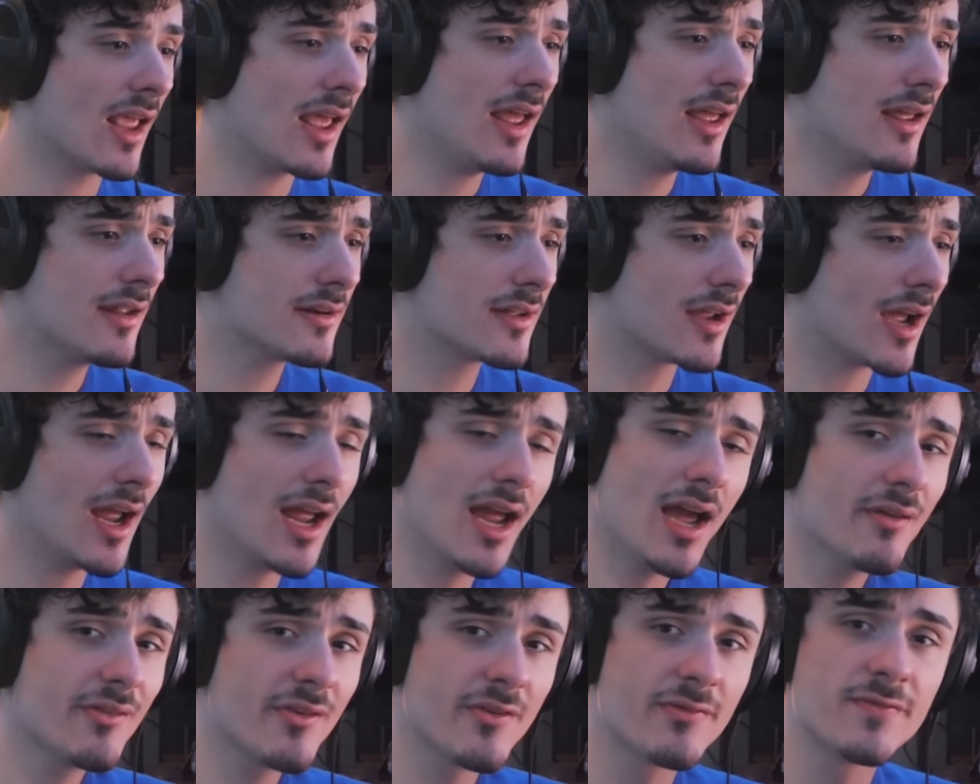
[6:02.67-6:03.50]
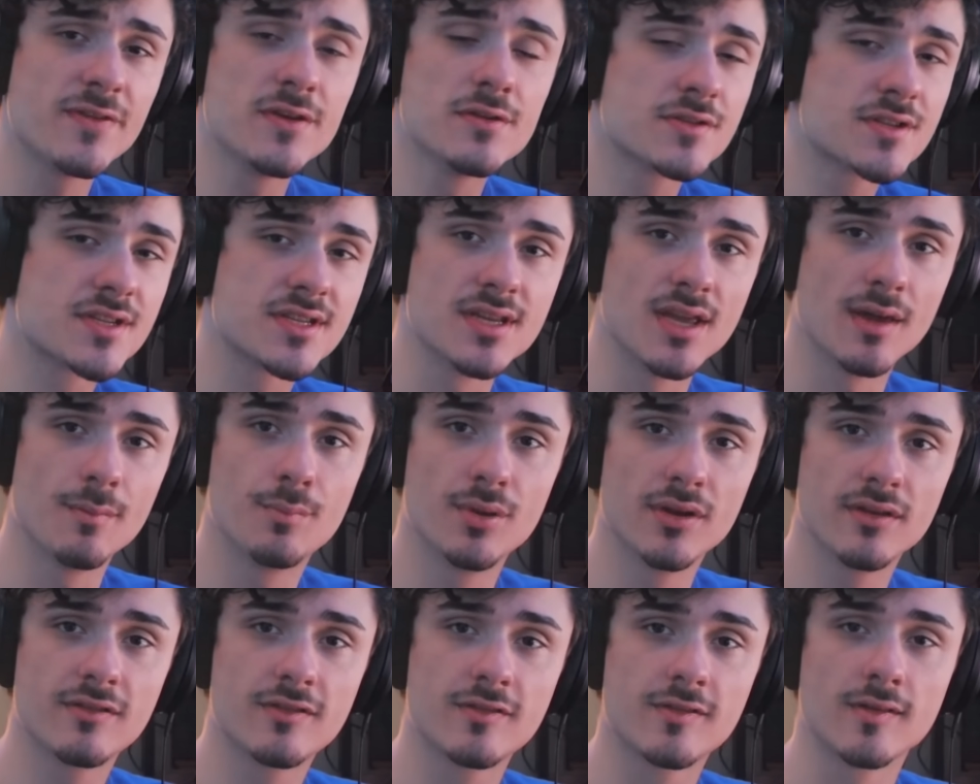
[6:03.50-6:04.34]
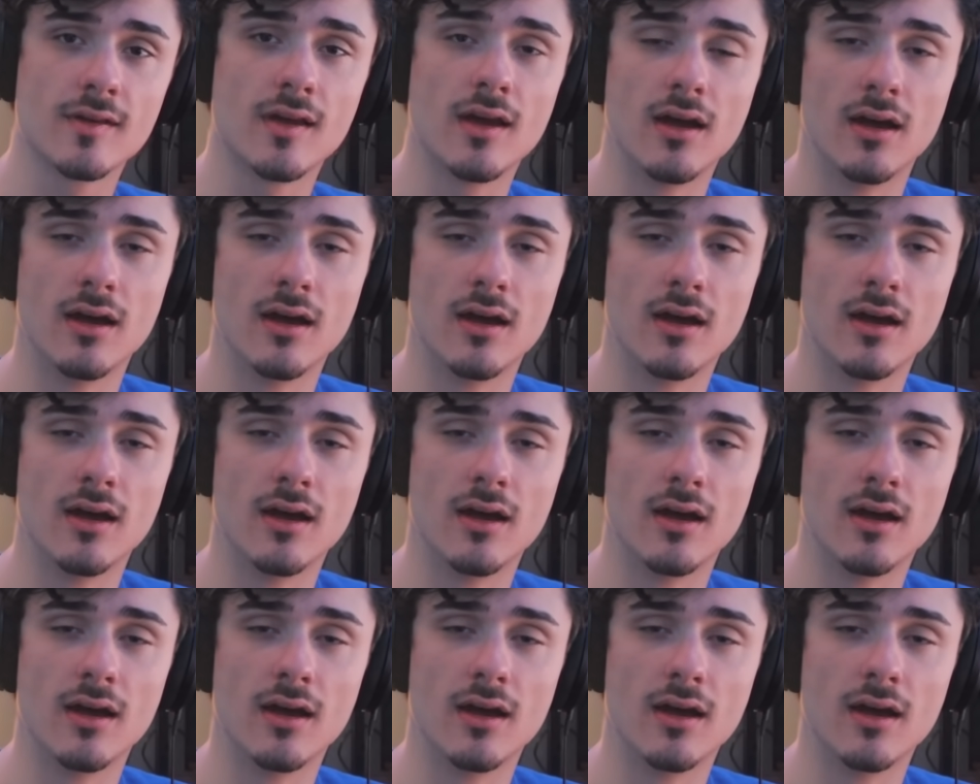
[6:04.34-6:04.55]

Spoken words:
And I have a few snippets